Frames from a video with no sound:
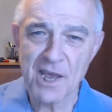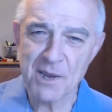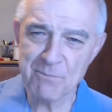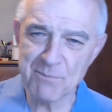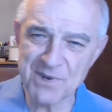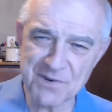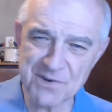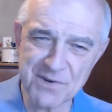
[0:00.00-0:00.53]

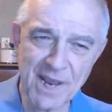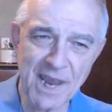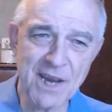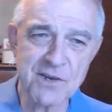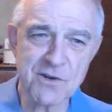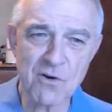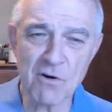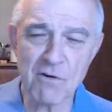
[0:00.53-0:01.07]

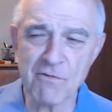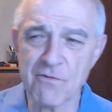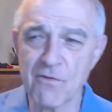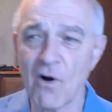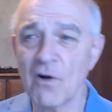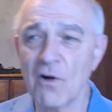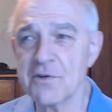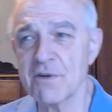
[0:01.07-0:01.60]
mistakes, or
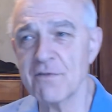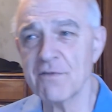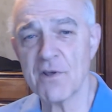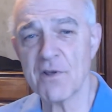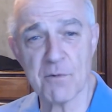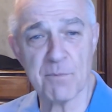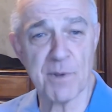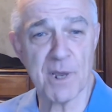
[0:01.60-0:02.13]
faults of
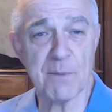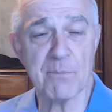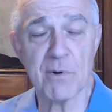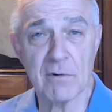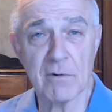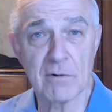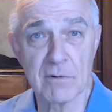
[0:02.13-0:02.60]
other people.